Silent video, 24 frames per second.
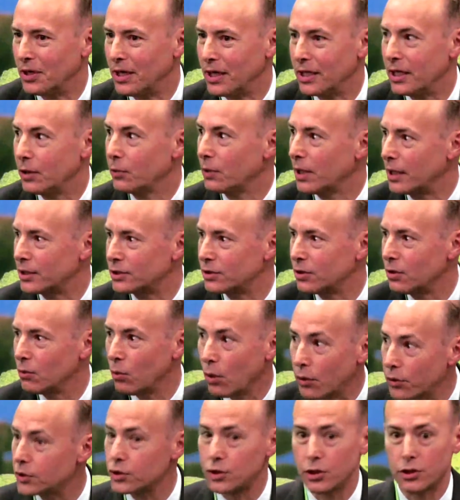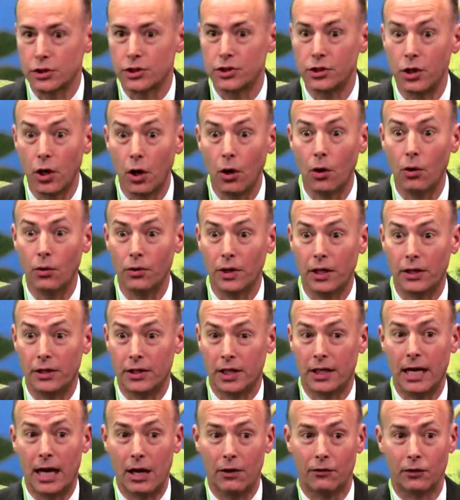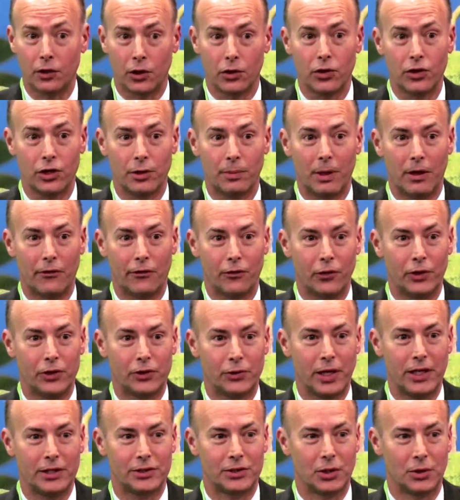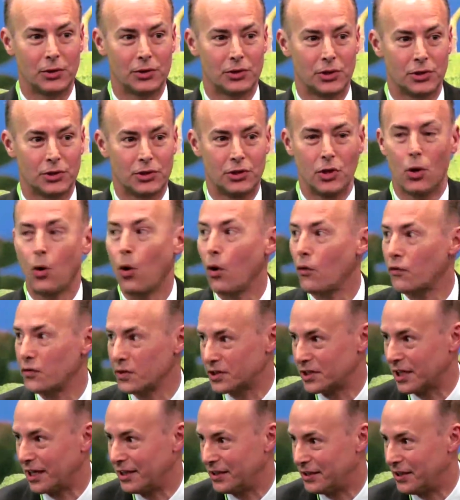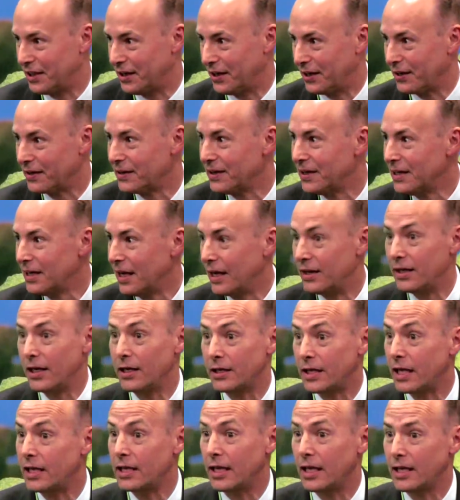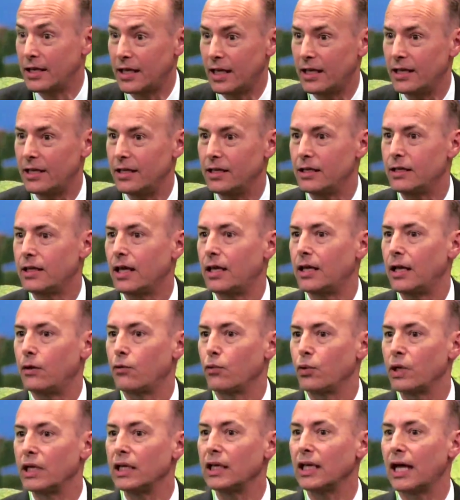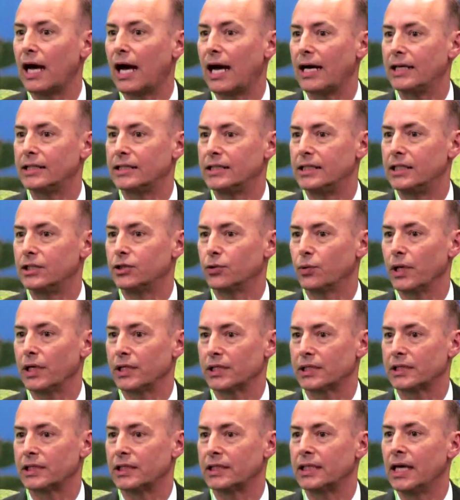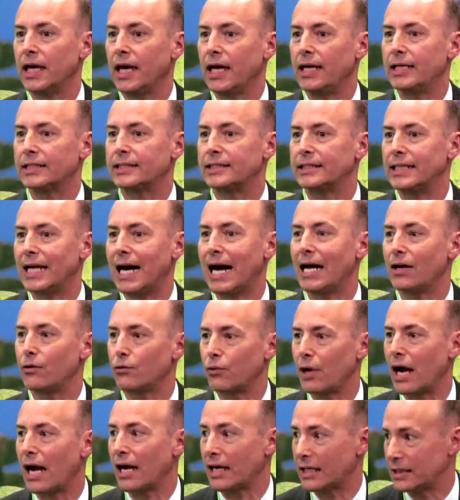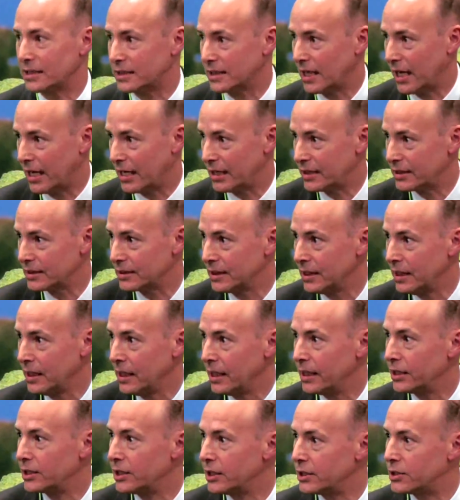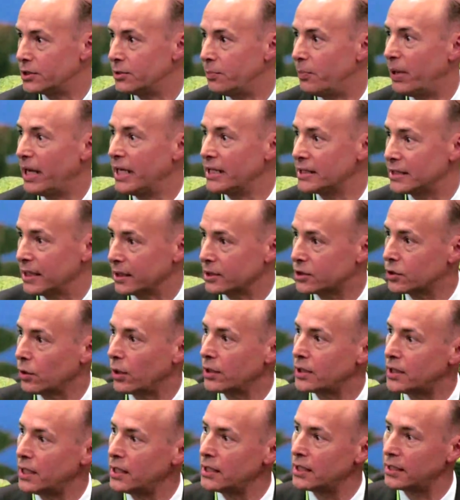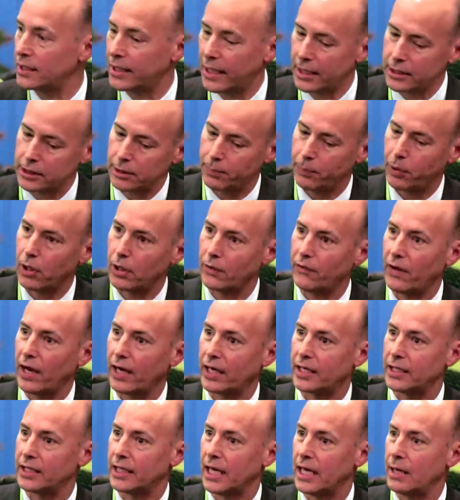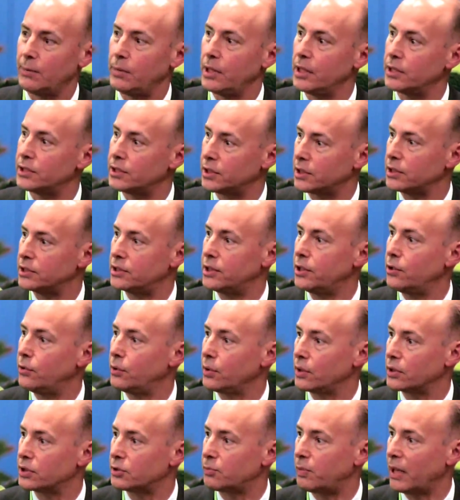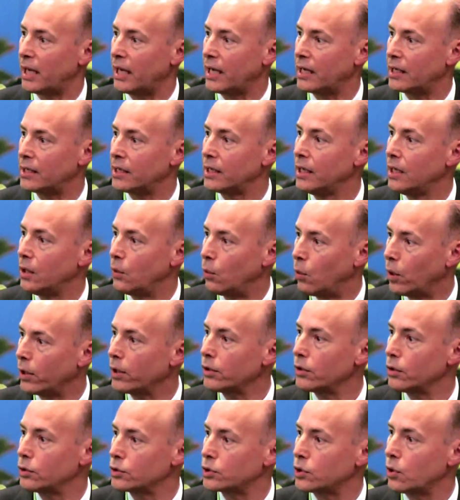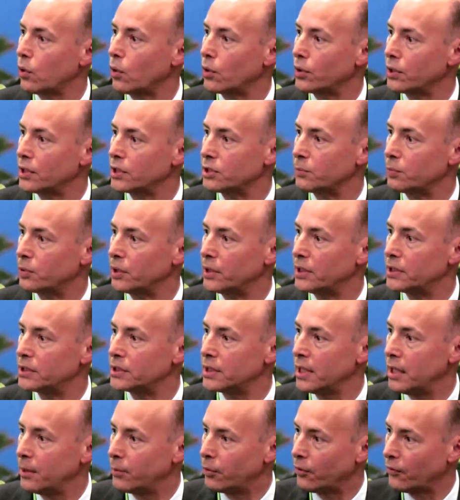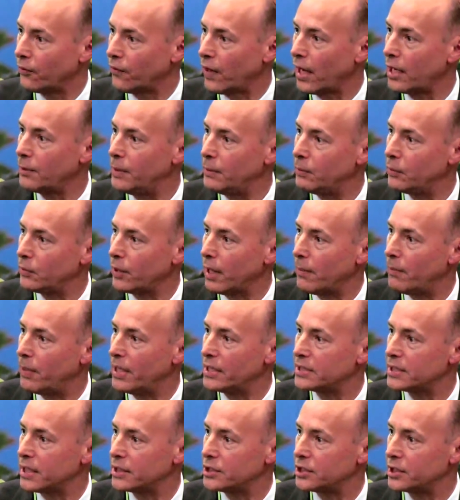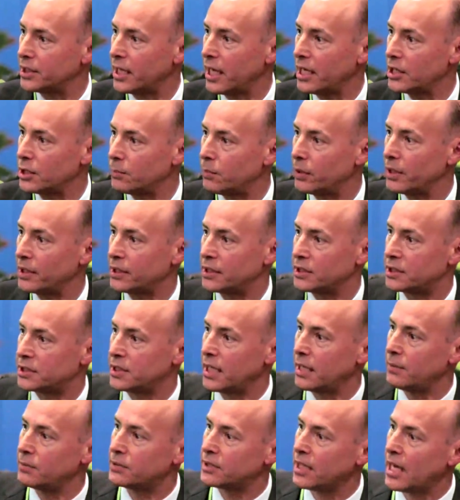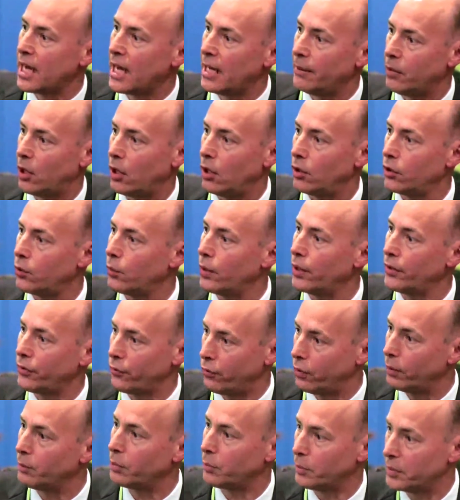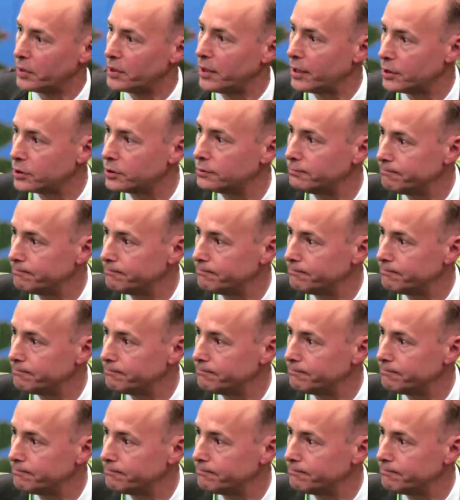And they realize, well, there's no, they now have learned about free trade zones, there's no oversight there. And then they realize these risks. And it's not rocket science. It's basics. So I think that's a part of academia to continue to expand. What are those core disciplines? Provide people that base education, but at the same time, all the way through implementation.